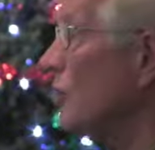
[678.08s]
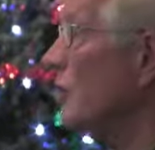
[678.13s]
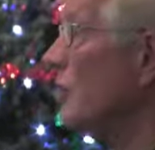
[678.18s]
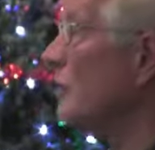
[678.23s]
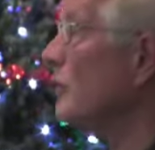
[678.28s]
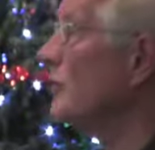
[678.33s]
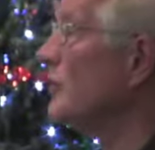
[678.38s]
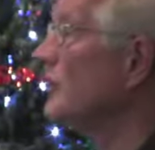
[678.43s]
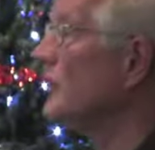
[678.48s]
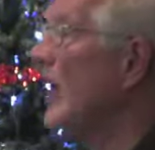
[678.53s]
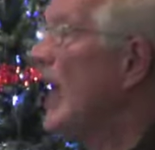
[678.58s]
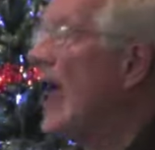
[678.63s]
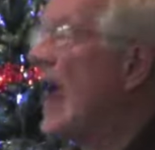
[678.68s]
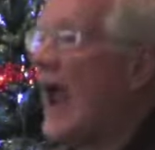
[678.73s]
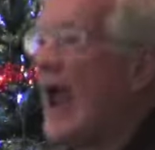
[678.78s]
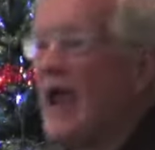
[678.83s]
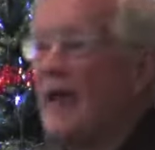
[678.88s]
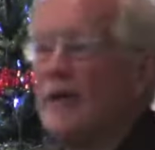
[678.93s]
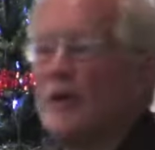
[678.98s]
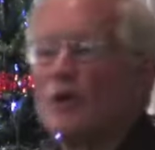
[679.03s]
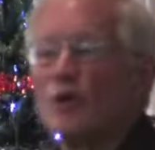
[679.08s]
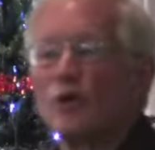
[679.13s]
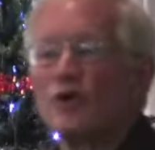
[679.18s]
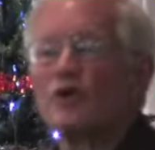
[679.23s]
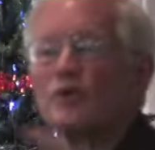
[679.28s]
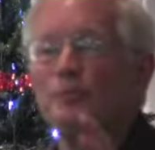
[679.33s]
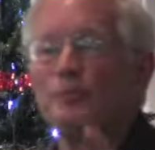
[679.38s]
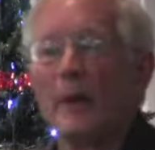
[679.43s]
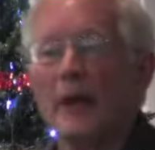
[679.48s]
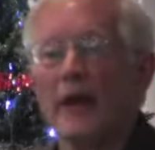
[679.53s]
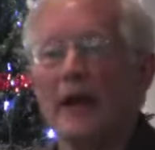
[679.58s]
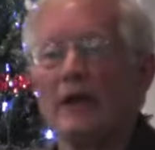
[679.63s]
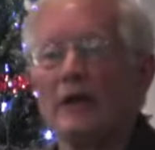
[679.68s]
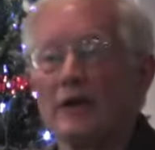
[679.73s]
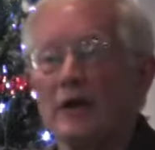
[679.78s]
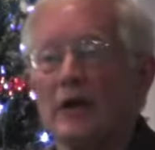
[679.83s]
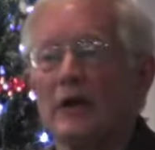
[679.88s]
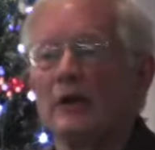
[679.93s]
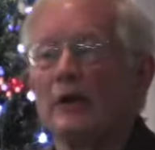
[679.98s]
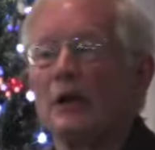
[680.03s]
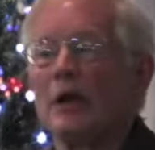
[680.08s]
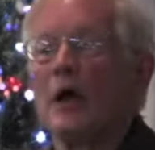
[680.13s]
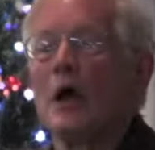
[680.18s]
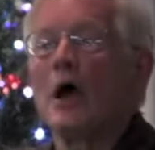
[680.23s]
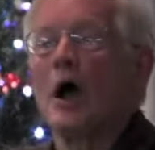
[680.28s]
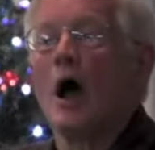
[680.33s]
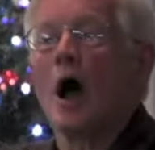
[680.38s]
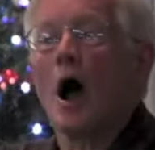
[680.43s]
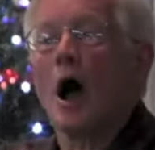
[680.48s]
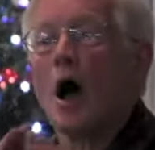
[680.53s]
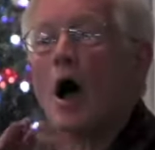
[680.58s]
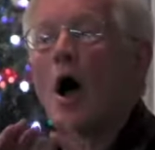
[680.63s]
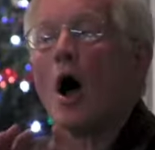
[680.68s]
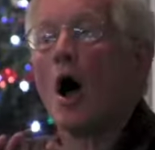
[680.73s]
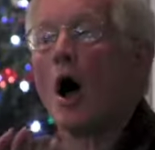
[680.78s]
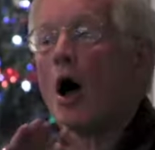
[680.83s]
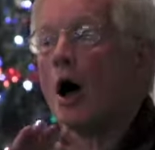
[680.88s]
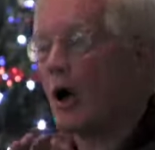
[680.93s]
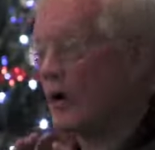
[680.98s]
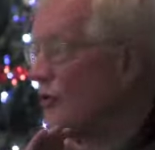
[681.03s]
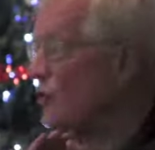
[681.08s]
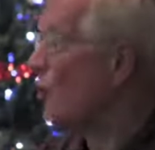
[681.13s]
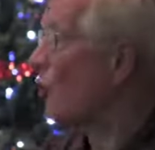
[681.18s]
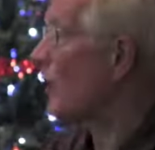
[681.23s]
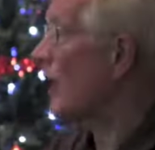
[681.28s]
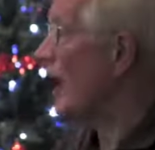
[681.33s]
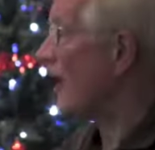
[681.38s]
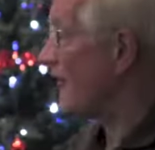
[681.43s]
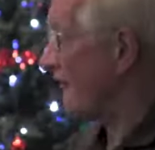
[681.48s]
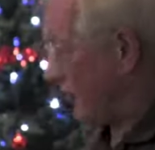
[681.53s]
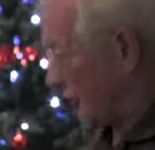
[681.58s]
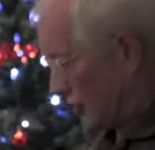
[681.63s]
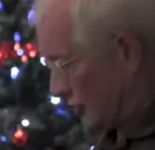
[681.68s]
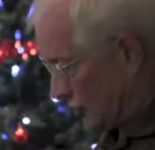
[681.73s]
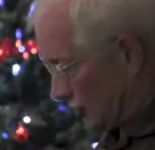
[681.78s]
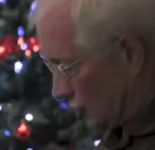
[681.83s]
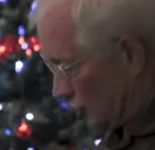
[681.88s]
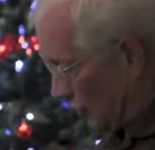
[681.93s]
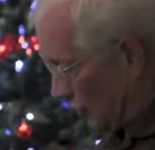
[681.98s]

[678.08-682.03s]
workers, and you're expanding your efforts